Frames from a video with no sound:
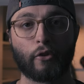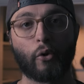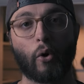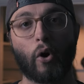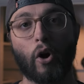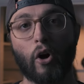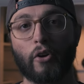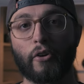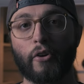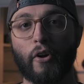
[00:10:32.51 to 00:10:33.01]
So
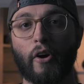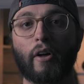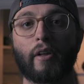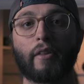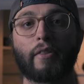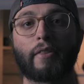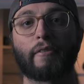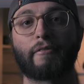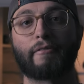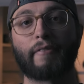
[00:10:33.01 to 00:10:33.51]
all in
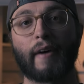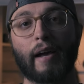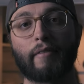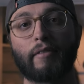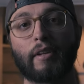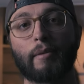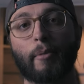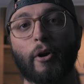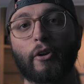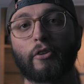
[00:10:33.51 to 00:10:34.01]
all, the
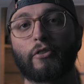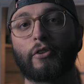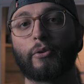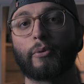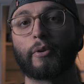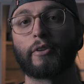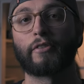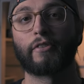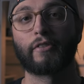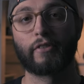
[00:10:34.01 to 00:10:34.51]
5D Mark
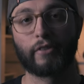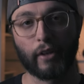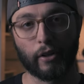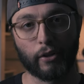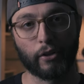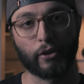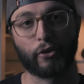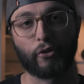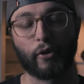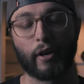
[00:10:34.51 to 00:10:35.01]
II is
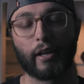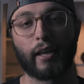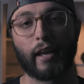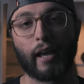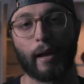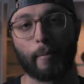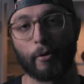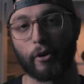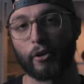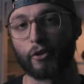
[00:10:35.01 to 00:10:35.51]
still a great
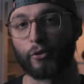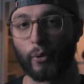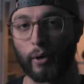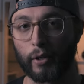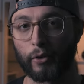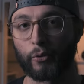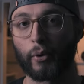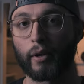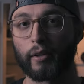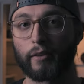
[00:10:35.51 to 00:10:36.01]
camera in
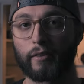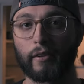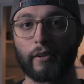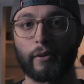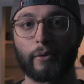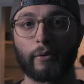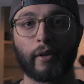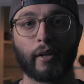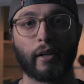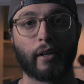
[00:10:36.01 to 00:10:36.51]

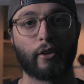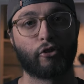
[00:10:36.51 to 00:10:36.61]
2022.